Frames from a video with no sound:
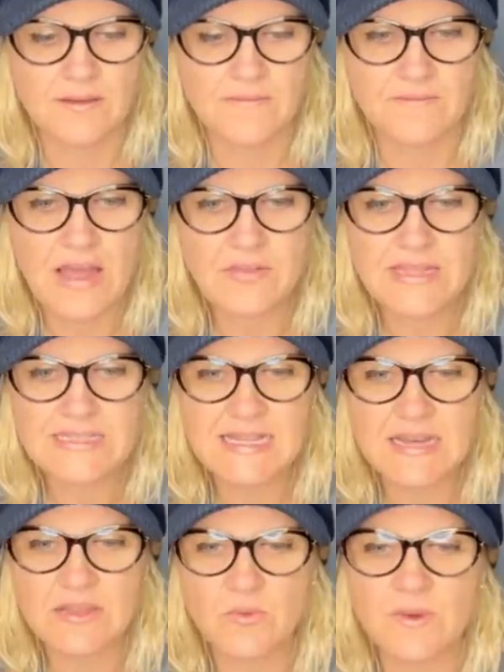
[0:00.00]
Found this
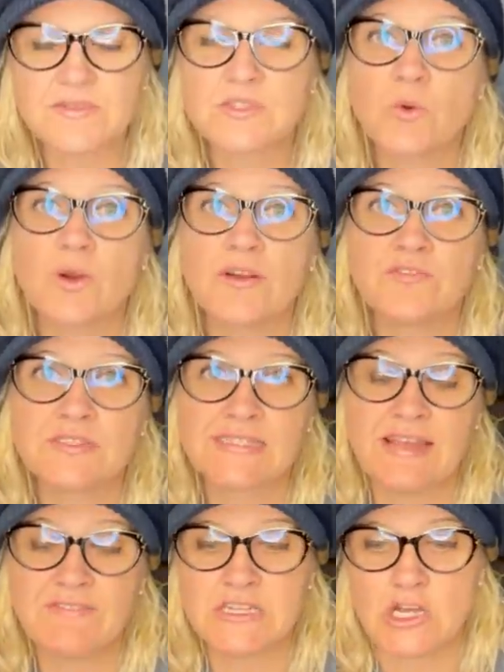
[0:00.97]
at a thrift store for
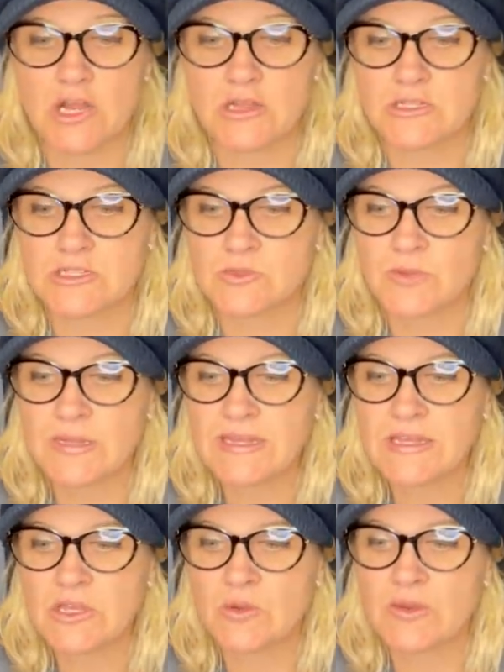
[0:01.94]
seven dollars.
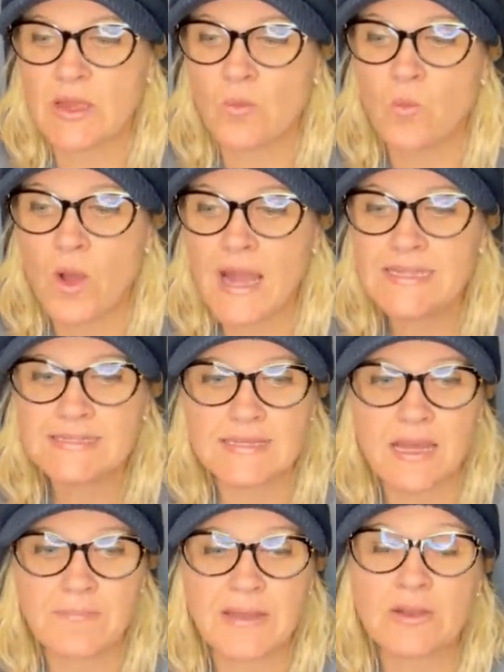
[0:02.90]
Really cute. It winds
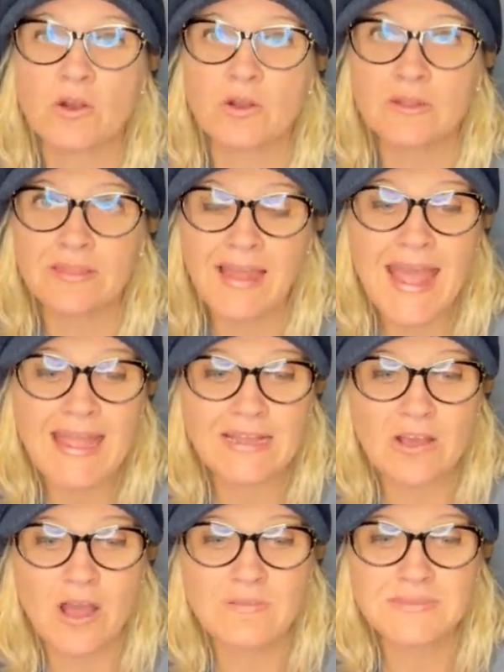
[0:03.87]
up and her
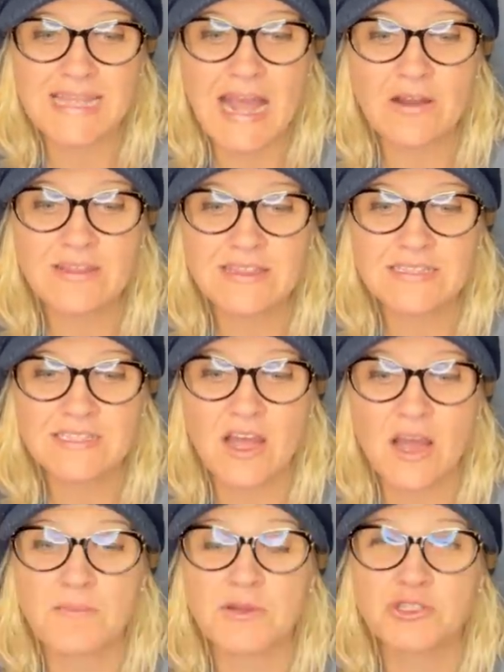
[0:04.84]
leg comes out of the
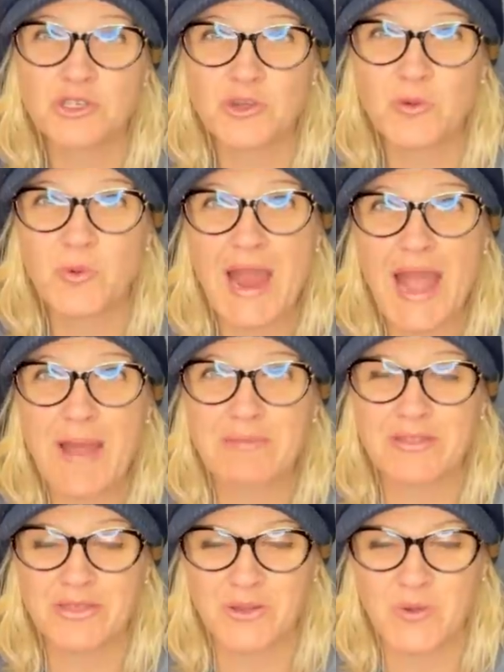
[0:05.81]
tub to
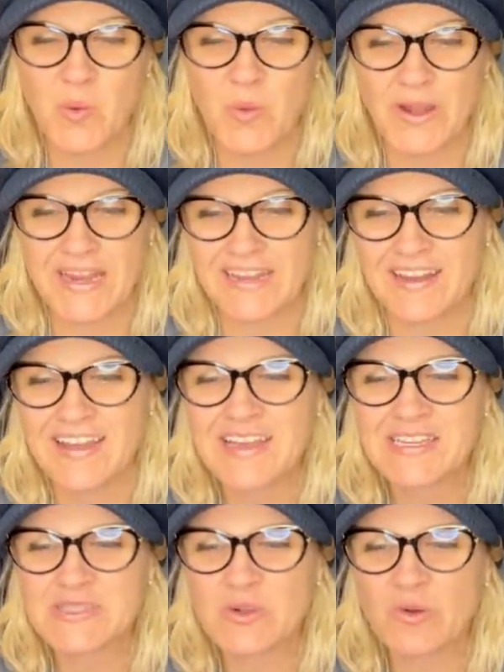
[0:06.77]
grab the coin.
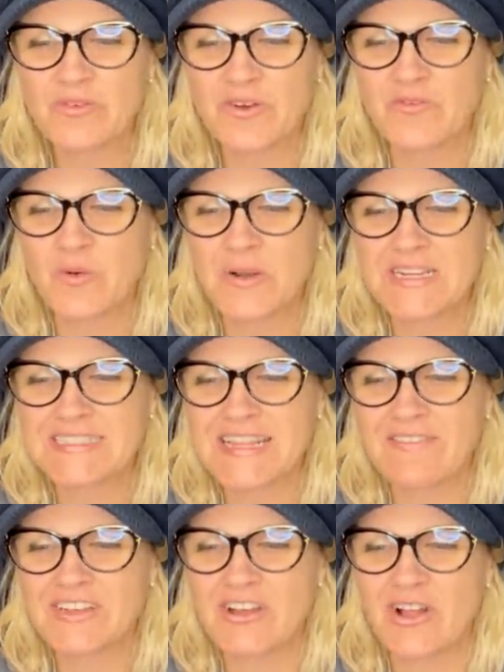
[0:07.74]
Sold for
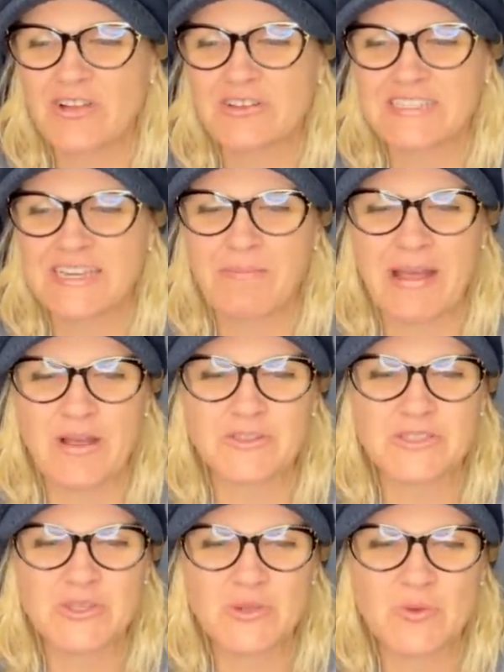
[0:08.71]
forty-seven dollars in
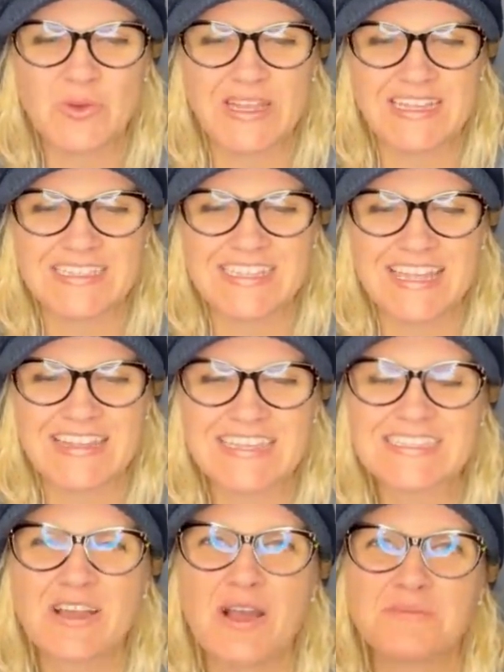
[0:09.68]
about two weeks. And
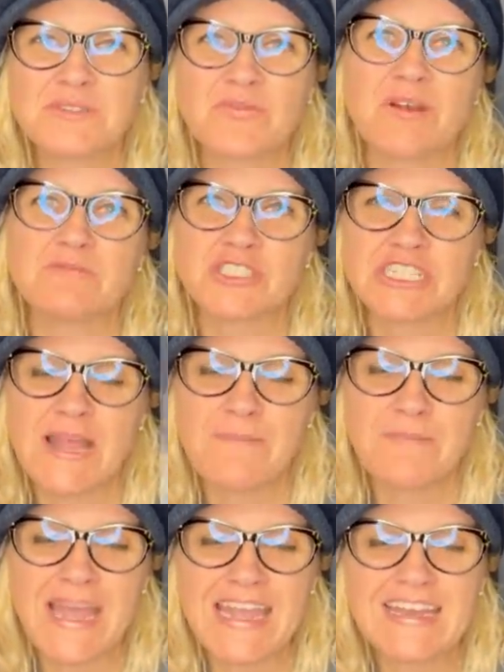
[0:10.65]
this comes from
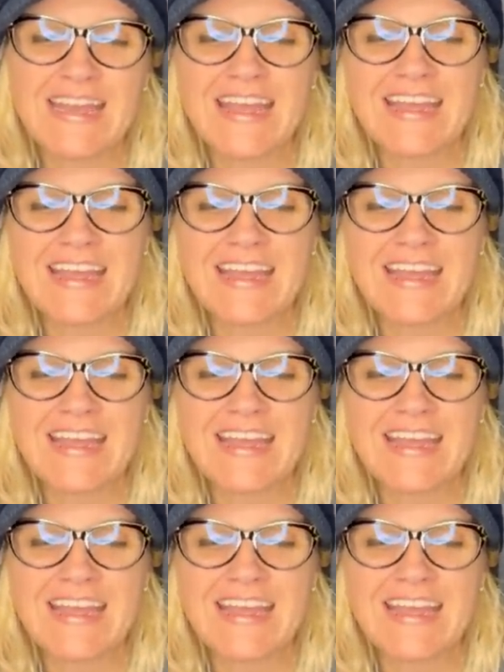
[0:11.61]
Champagne